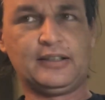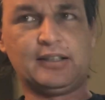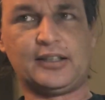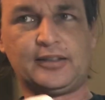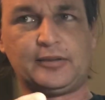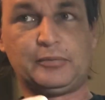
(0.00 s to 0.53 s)

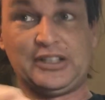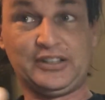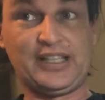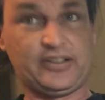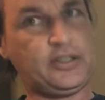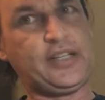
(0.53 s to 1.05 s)
a
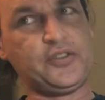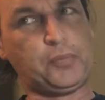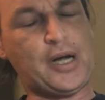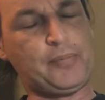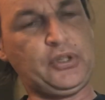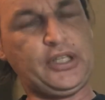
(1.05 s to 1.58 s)
less dense
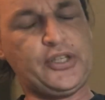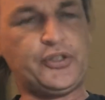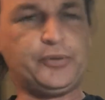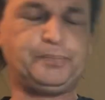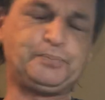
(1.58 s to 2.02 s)
population.